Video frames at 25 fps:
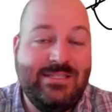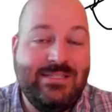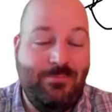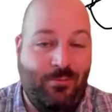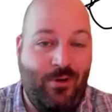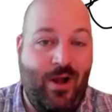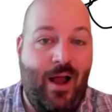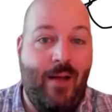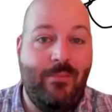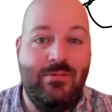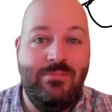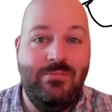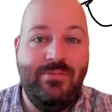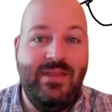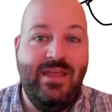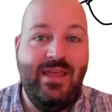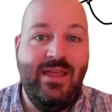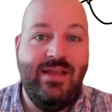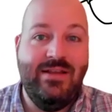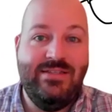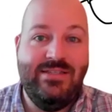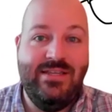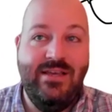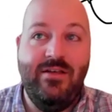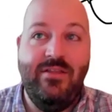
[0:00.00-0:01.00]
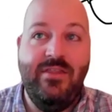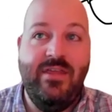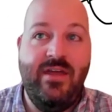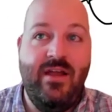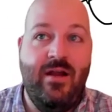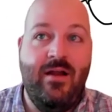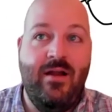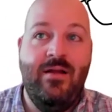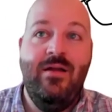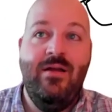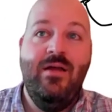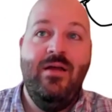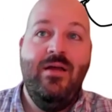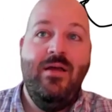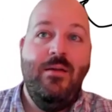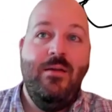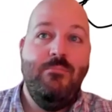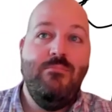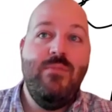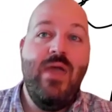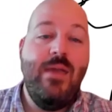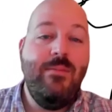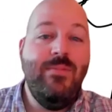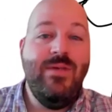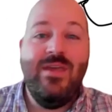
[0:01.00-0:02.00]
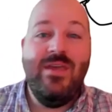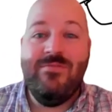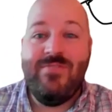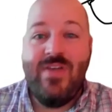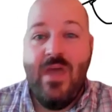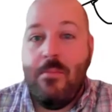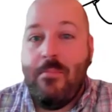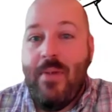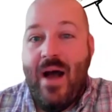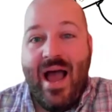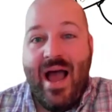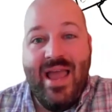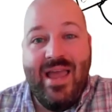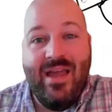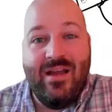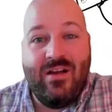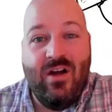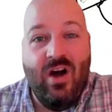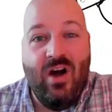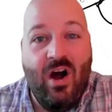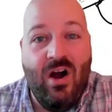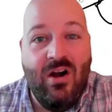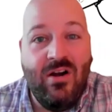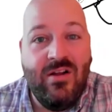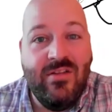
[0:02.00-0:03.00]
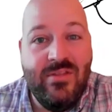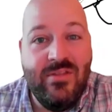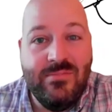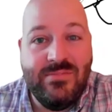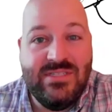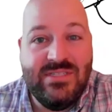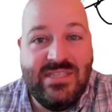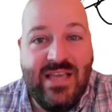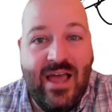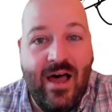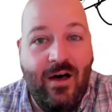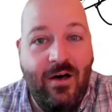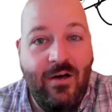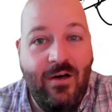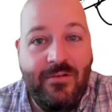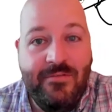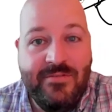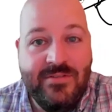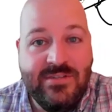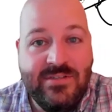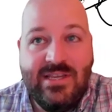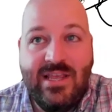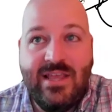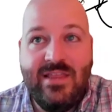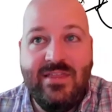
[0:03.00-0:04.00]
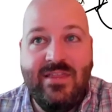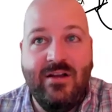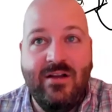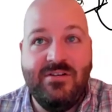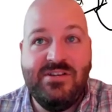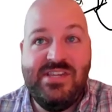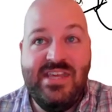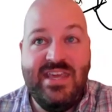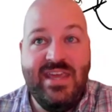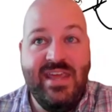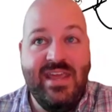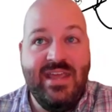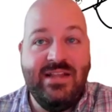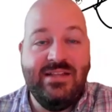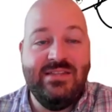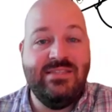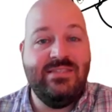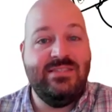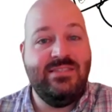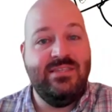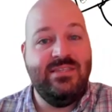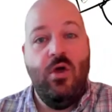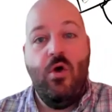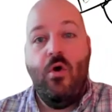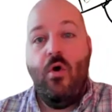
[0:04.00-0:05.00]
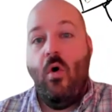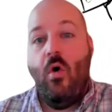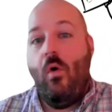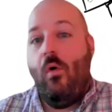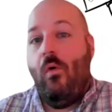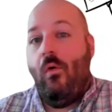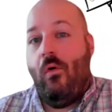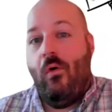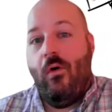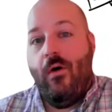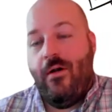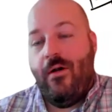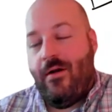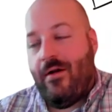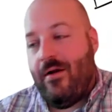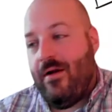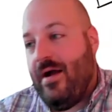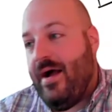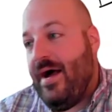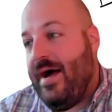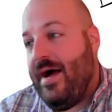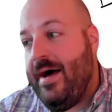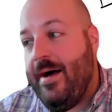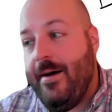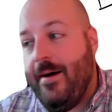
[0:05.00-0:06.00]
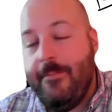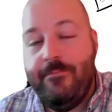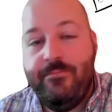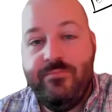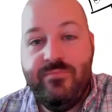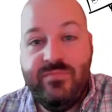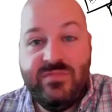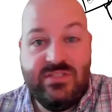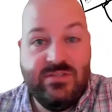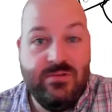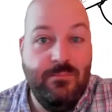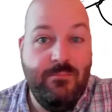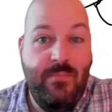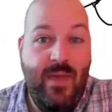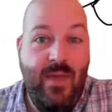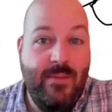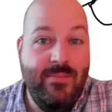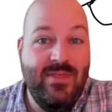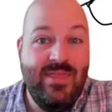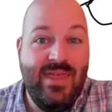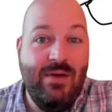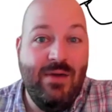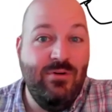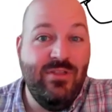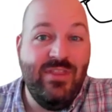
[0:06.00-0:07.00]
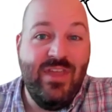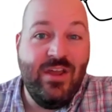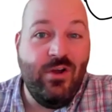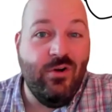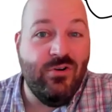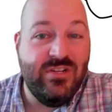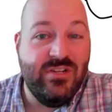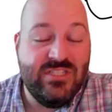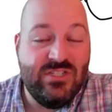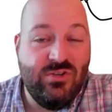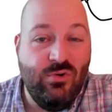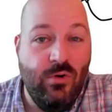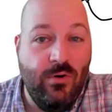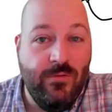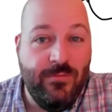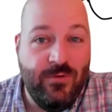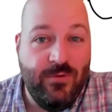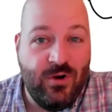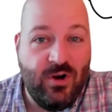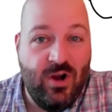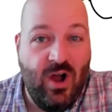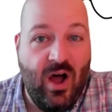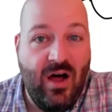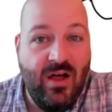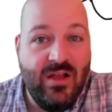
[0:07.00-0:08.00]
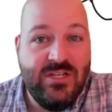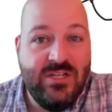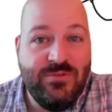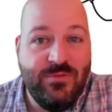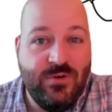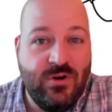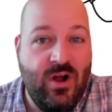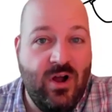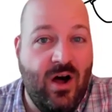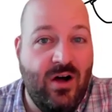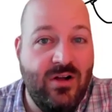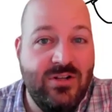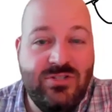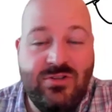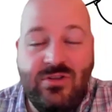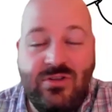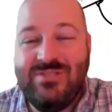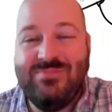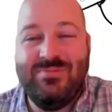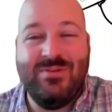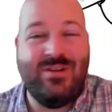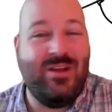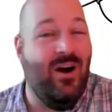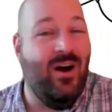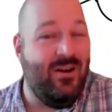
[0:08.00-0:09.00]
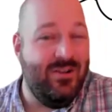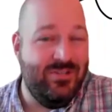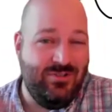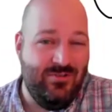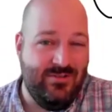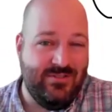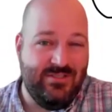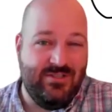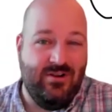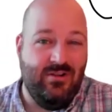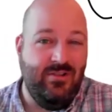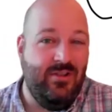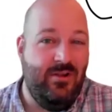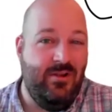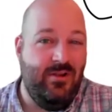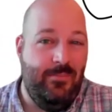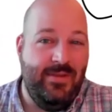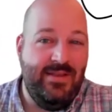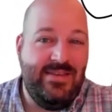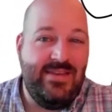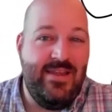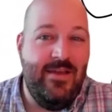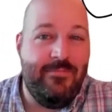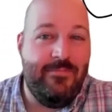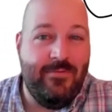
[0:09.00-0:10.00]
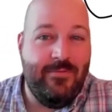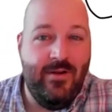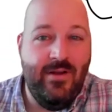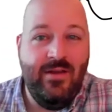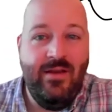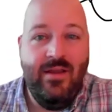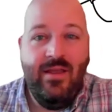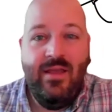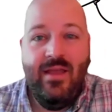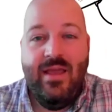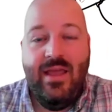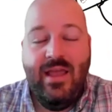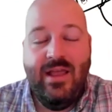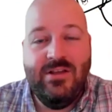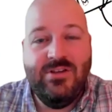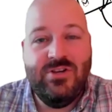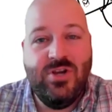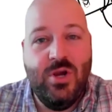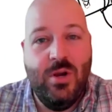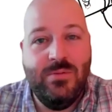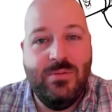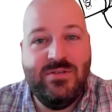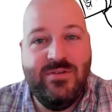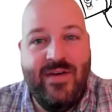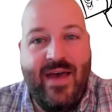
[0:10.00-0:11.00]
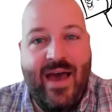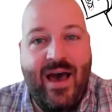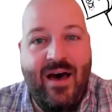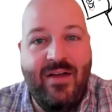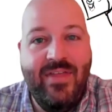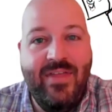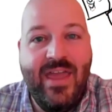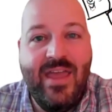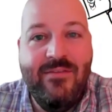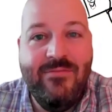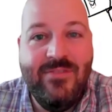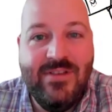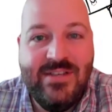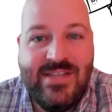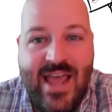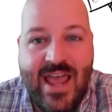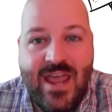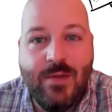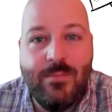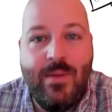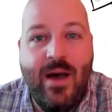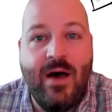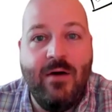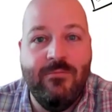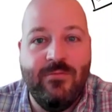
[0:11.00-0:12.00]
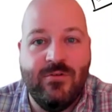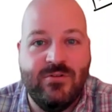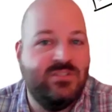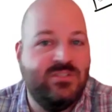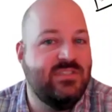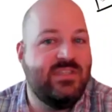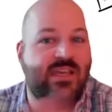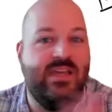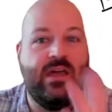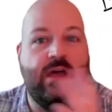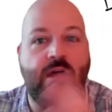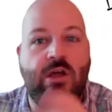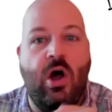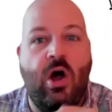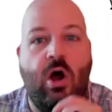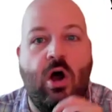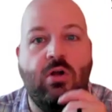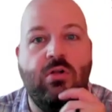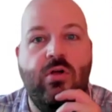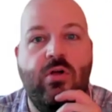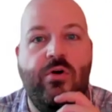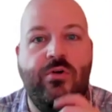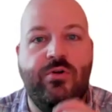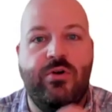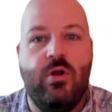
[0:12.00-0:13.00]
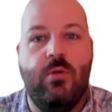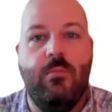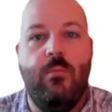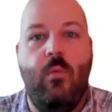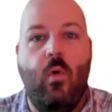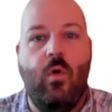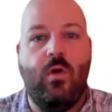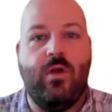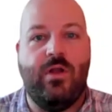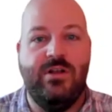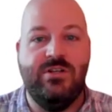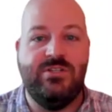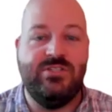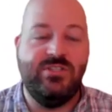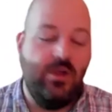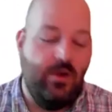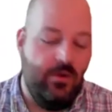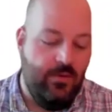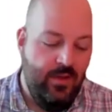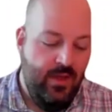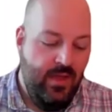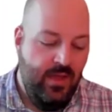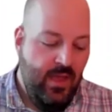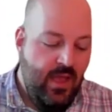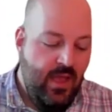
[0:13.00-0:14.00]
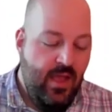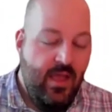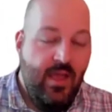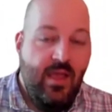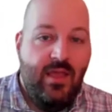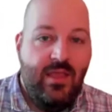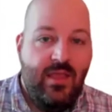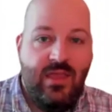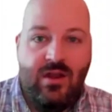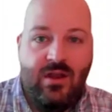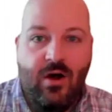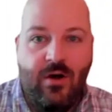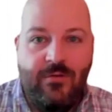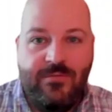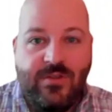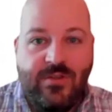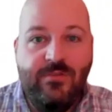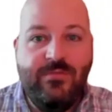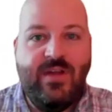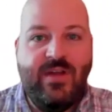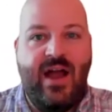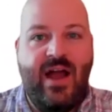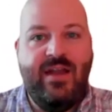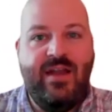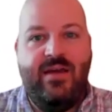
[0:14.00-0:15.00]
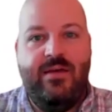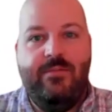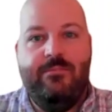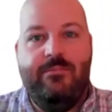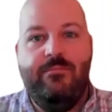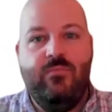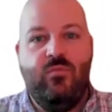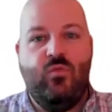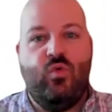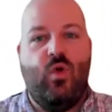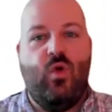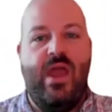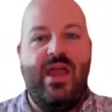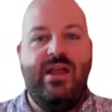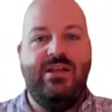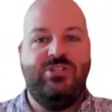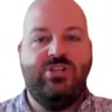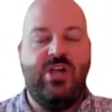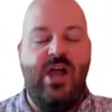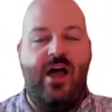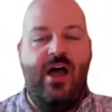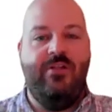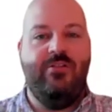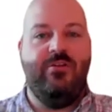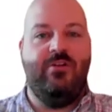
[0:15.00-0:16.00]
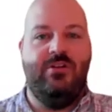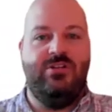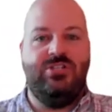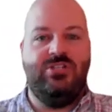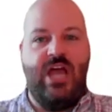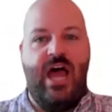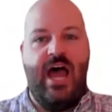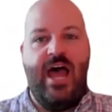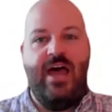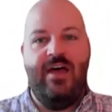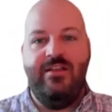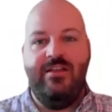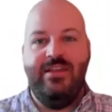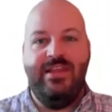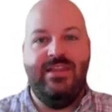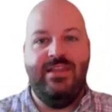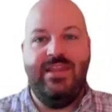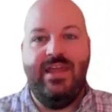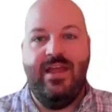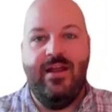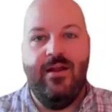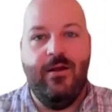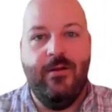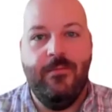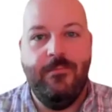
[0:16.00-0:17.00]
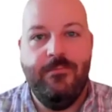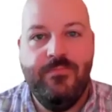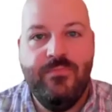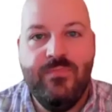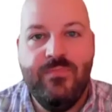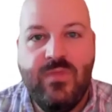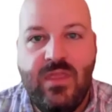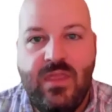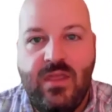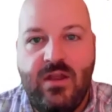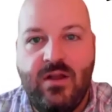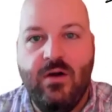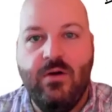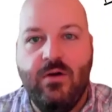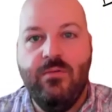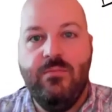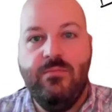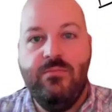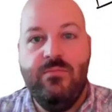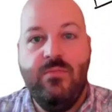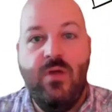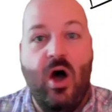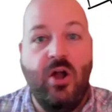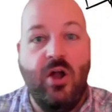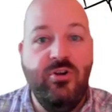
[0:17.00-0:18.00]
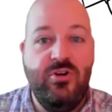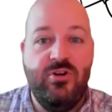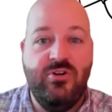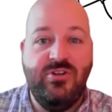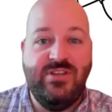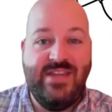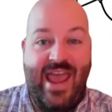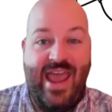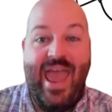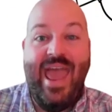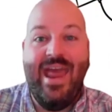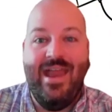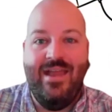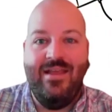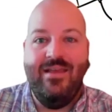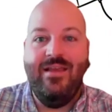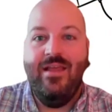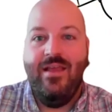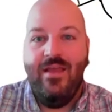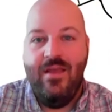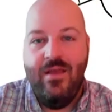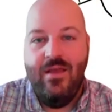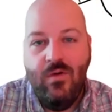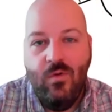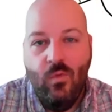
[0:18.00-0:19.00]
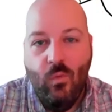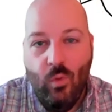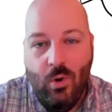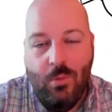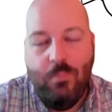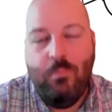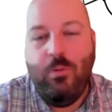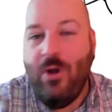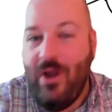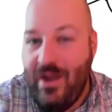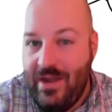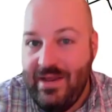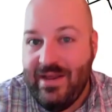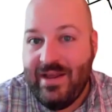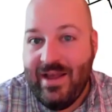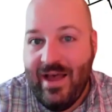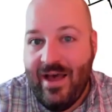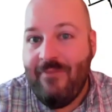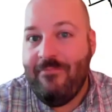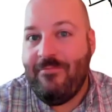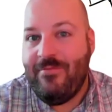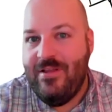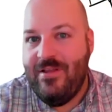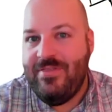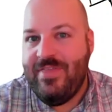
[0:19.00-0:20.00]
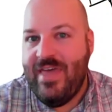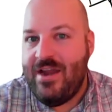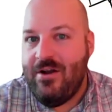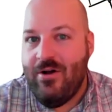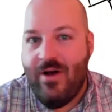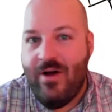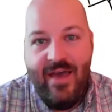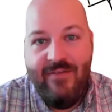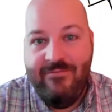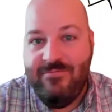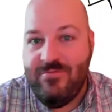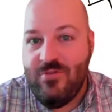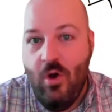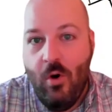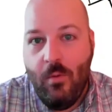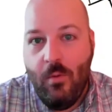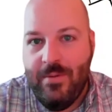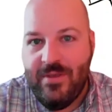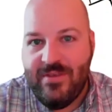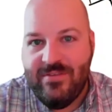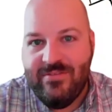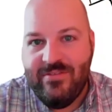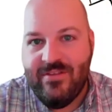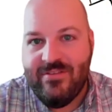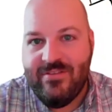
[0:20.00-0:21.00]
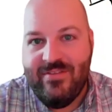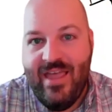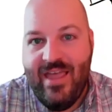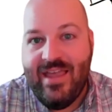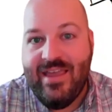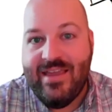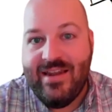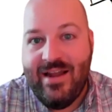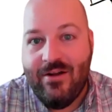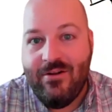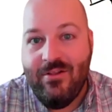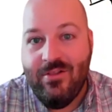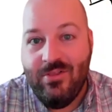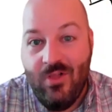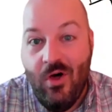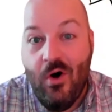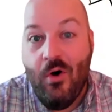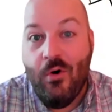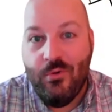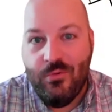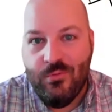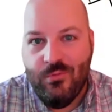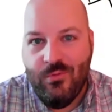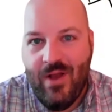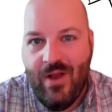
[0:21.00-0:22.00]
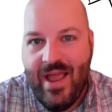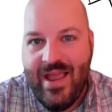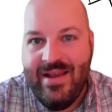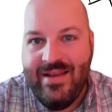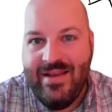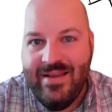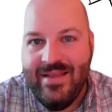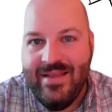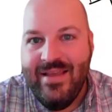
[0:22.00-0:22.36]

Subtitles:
probably until they're, maybe if they buy a car themselves in their teens, or maybe when they go to school for college loans. But college loans are a little bit different in terms of how they even take them out versus like a car loan or a mortgage. So, if you've got a grandchild or a child in there, under 10, we're pretty confident they don't have no business taking out a loan, right?